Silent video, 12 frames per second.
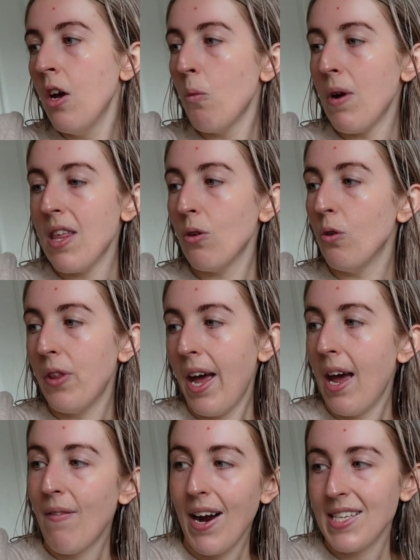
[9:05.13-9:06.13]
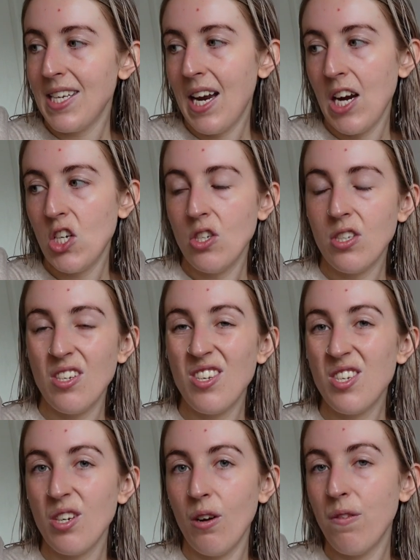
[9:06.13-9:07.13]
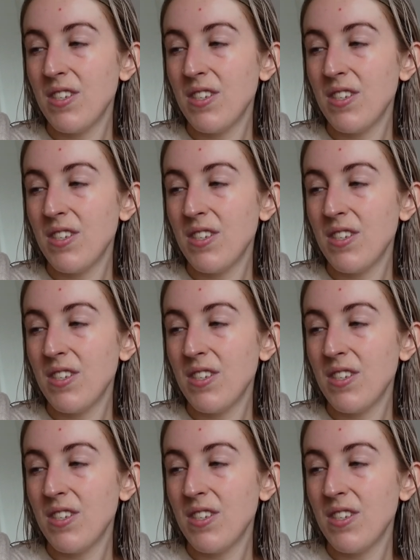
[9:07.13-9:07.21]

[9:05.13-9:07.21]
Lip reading: with all their vaccinations and stuff.